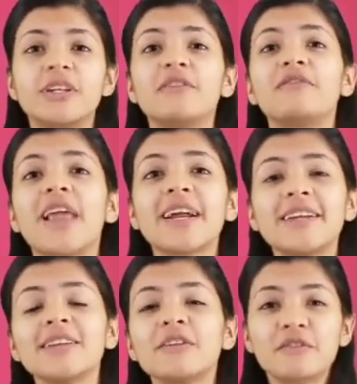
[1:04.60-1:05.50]

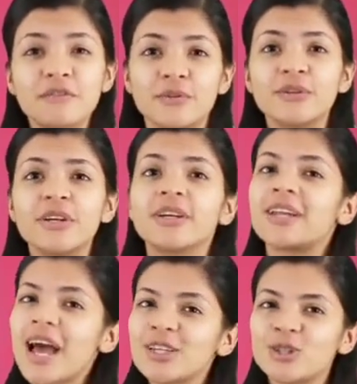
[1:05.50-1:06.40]
deflecting the food
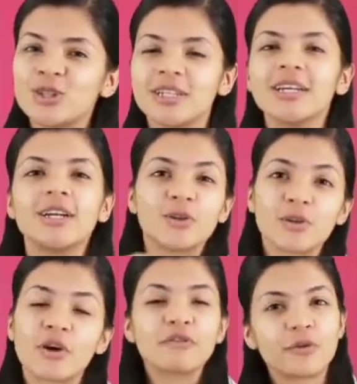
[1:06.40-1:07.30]
naturally into
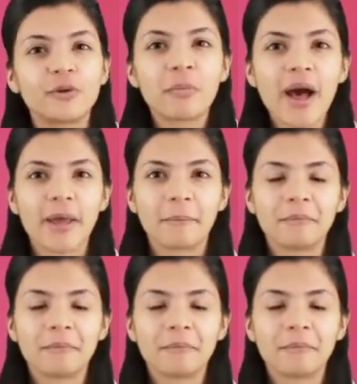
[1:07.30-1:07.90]
your food pipe.